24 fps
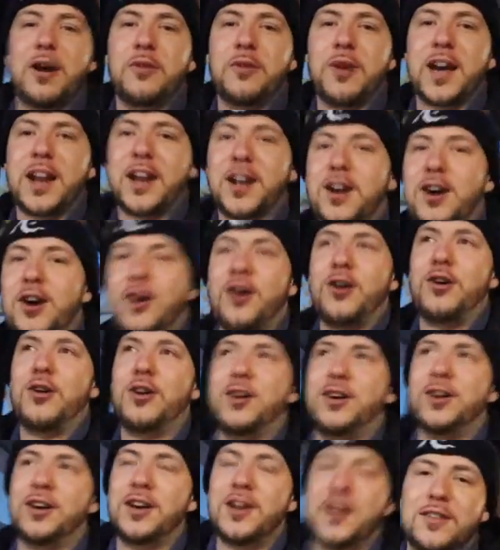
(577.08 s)
gotta go
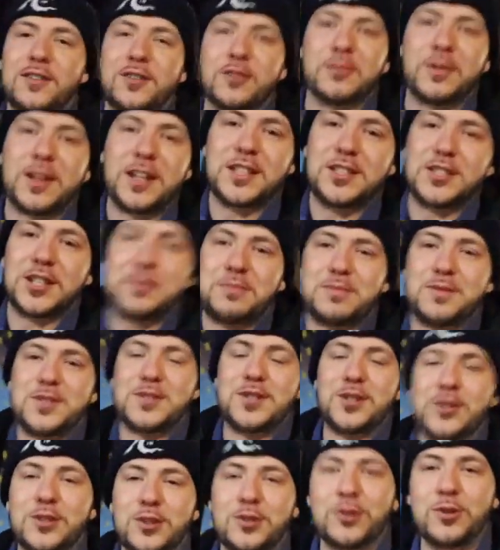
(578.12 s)
from Egypt
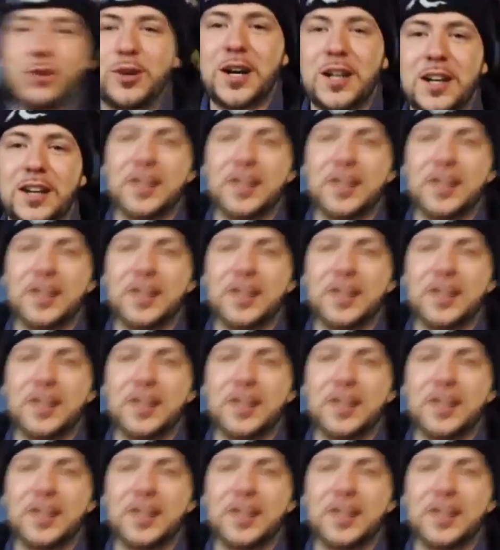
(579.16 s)
to